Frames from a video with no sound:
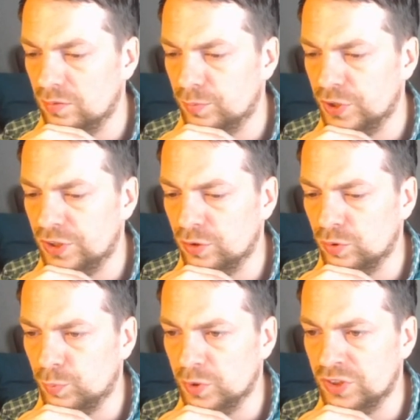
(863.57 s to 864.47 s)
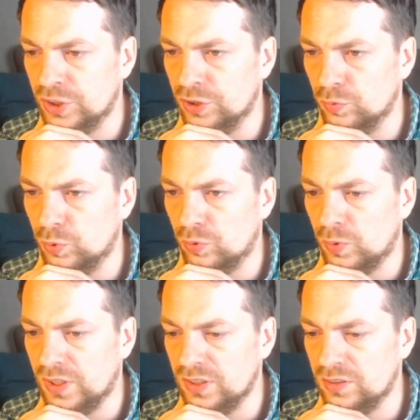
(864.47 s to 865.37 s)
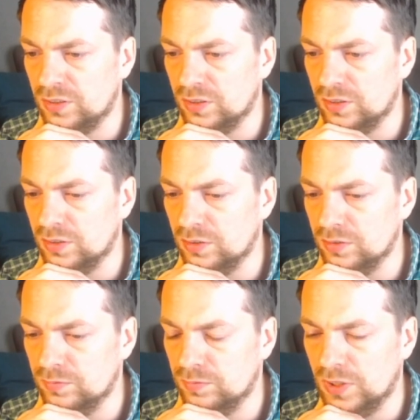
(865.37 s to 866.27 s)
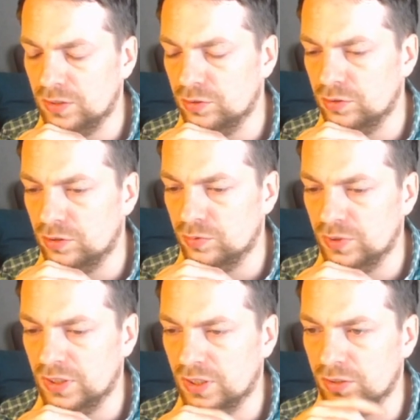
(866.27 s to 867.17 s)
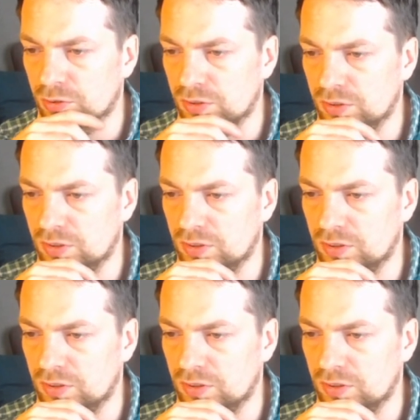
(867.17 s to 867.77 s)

Pretty good position for white. I don't know, they cannot,